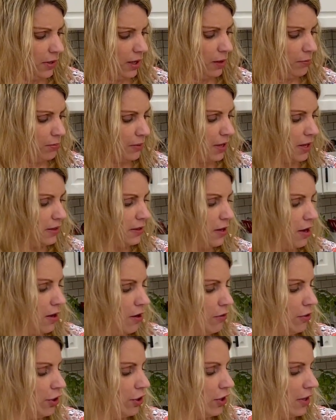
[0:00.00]
Keep it on
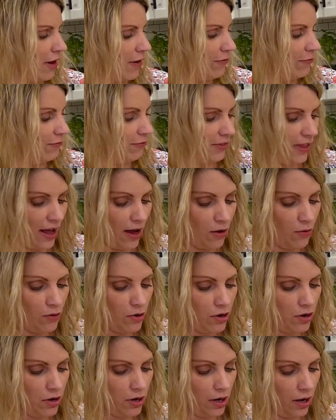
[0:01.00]
low or you're gonna have
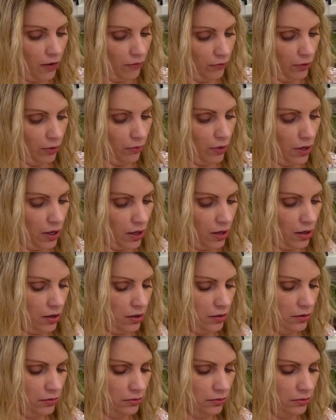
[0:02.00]
flour everywhere.